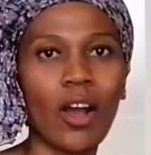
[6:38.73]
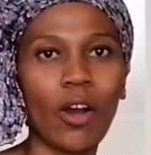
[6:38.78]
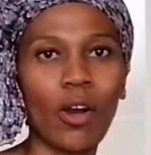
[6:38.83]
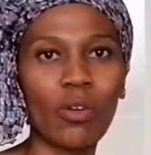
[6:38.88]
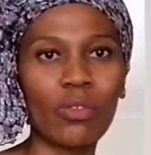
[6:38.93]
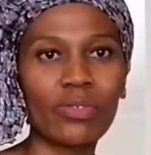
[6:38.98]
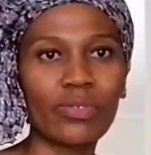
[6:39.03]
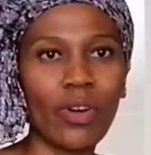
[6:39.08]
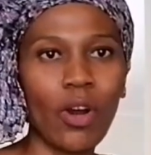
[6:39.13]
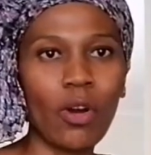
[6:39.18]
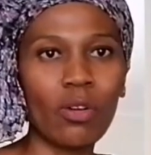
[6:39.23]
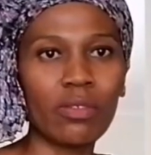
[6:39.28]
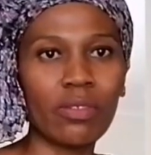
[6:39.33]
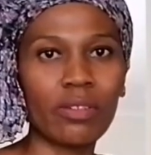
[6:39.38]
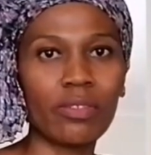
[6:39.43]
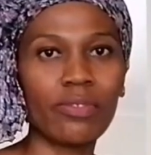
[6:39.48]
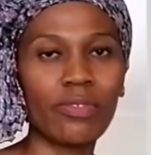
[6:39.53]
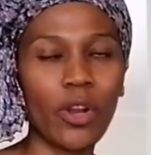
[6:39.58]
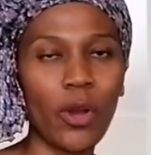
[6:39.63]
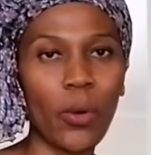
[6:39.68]
of
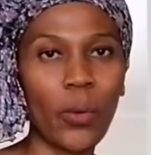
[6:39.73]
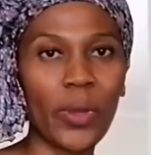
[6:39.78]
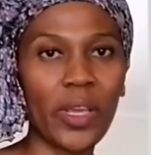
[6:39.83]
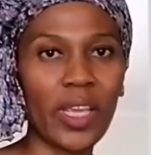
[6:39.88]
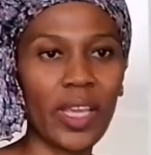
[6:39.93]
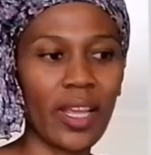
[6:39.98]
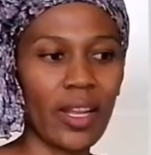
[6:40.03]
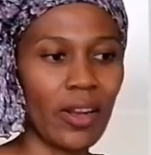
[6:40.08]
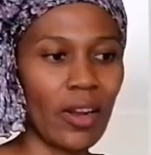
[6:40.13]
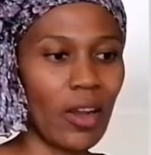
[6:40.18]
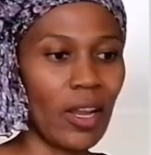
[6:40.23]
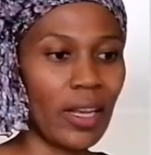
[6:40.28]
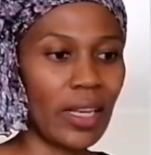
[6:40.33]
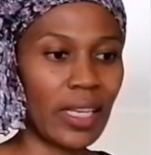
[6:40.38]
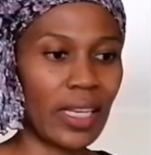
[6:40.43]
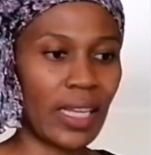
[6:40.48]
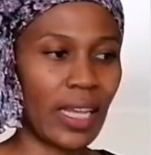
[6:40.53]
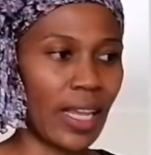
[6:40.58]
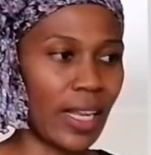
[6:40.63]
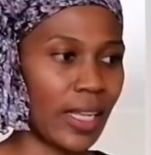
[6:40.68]
overflowing
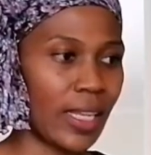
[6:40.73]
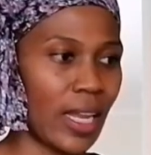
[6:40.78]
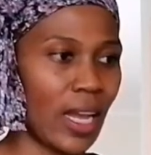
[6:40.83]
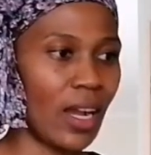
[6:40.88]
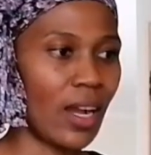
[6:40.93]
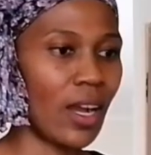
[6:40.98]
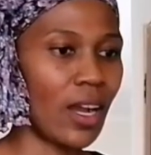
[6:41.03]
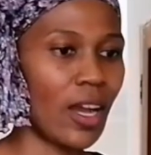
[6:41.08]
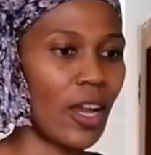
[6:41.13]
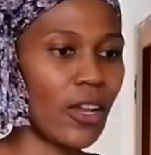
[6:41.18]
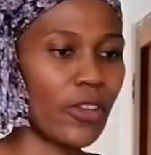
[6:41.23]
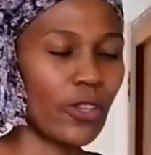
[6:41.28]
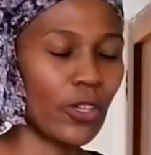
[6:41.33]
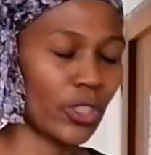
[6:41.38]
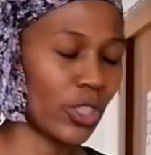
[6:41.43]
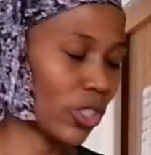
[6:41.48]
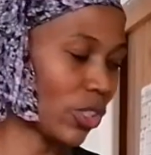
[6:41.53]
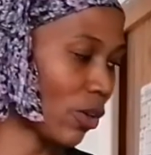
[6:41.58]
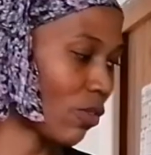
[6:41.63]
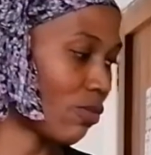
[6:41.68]
and get your
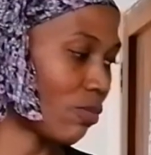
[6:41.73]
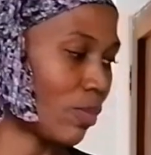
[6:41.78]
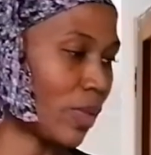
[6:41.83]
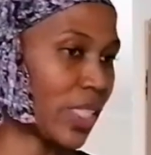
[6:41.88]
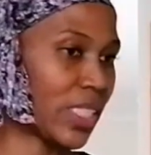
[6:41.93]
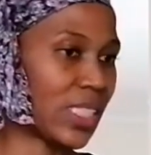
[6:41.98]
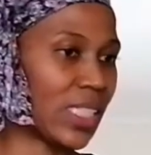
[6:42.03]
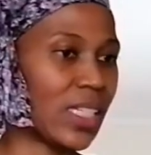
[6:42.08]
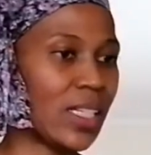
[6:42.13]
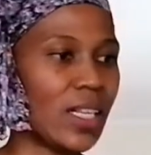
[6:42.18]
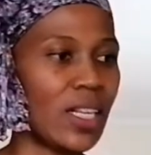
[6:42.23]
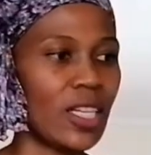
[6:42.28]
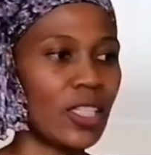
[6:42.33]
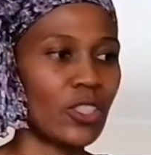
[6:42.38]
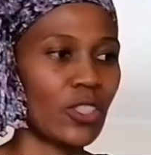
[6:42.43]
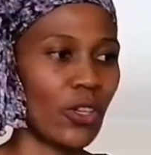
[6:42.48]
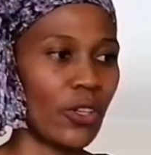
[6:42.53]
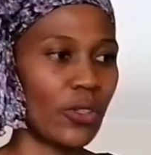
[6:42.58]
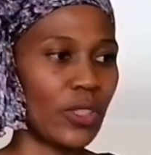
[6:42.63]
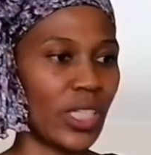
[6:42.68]
stove messy.
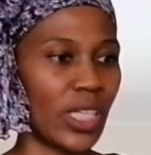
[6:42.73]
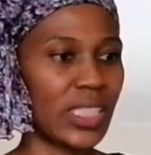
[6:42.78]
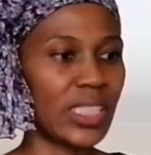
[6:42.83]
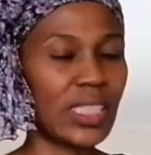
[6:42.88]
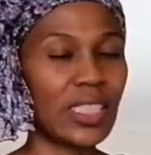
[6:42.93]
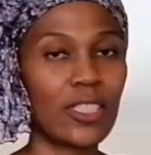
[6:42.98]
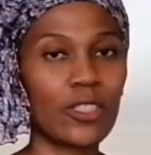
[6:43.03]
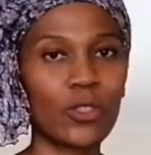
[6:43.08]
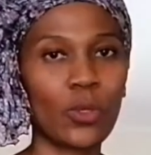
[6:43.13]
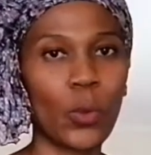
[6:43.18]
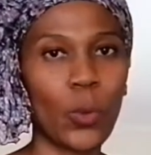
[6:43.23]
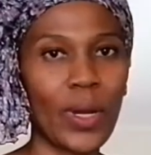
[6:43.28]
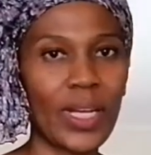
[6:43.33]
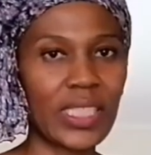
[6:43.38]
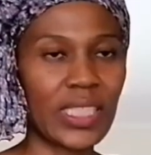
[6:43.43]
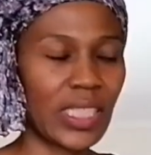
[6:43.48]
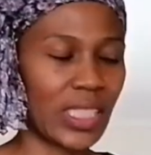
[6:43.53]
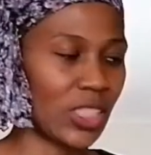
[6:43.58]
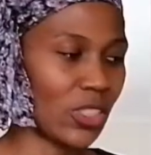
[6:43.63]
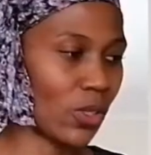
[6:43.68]
So you just need to
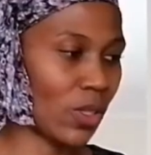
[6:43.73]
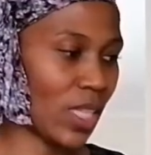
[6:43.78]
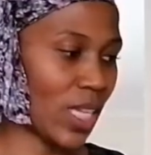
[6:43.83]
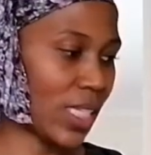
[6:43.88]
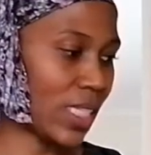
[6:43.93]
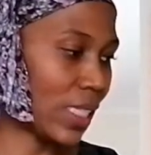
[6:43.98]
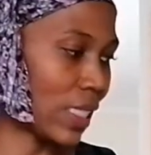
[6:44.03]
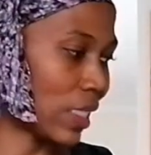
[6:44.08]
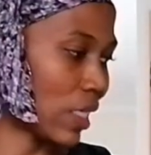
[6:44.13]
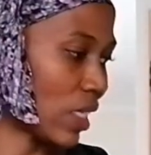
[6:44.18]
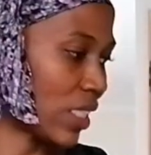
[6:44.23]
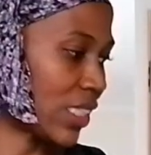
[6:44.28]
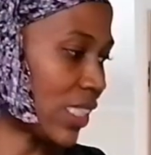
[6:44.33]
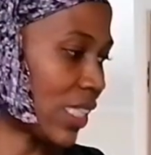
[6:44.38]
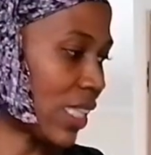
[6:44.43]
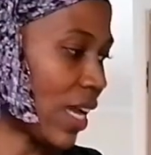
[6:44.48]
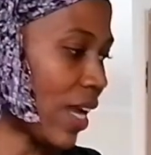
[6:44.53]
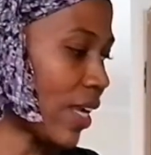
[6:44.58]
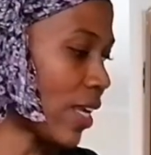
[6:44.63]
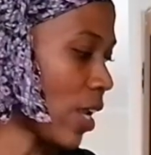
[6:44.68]
watch it so that it
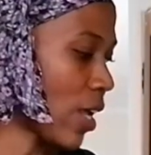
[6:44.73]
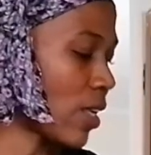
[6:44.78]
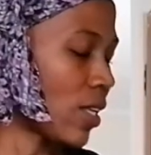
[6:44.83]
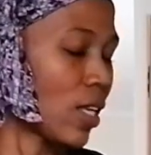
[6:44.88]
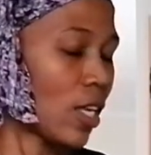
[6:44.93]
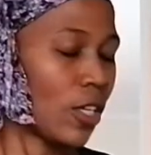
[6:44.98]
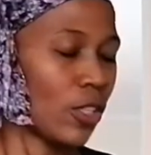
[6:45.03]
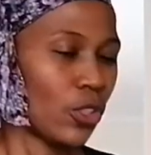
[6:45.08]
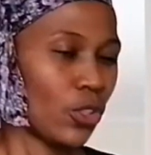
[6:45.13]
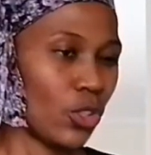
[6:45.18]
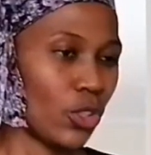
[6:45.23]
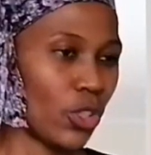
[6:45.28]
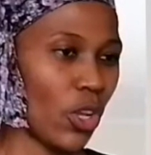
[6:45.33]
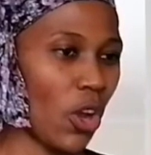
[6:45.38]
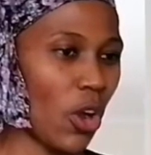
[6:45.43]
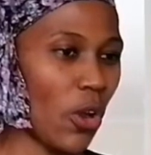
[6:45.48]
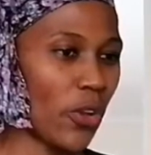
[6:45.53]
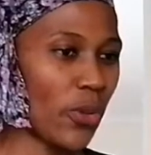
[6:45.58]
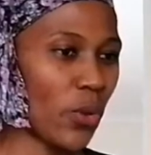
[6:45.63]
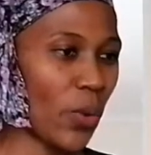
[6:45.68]
does that.
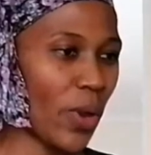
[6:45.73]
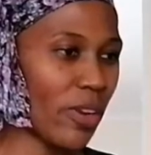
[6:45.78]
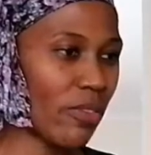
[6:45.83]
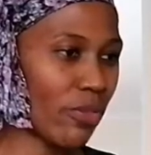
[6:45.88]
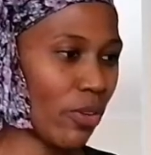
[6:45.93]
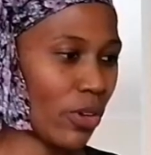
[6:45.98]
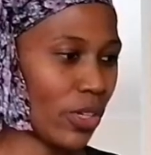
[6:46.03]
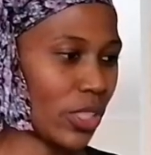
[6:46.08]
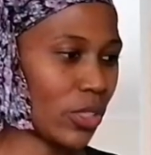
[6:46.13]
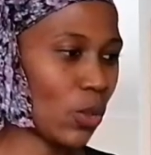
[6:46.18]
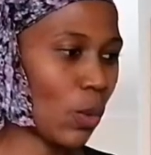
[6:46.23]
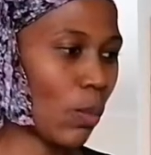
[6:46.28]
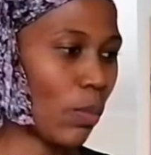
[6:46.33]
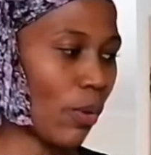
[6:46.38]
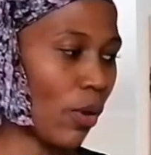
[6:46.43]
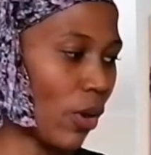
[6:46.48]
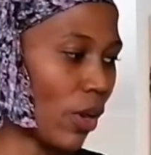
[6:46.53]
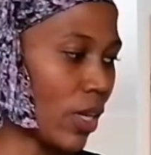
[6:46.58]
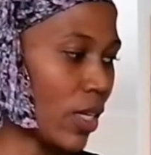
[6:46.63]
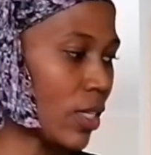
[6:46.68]
So you wait for it to
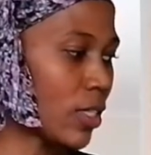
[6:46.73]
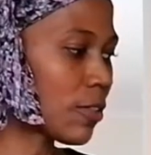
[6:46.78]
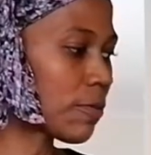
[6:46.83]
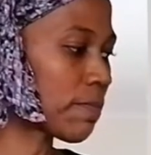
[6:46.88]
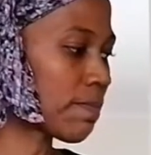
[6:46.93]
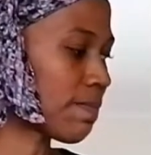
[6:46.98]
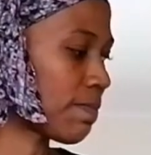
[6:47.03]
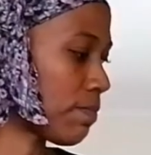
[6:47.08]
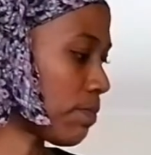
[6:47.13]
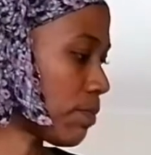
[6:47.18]
boil.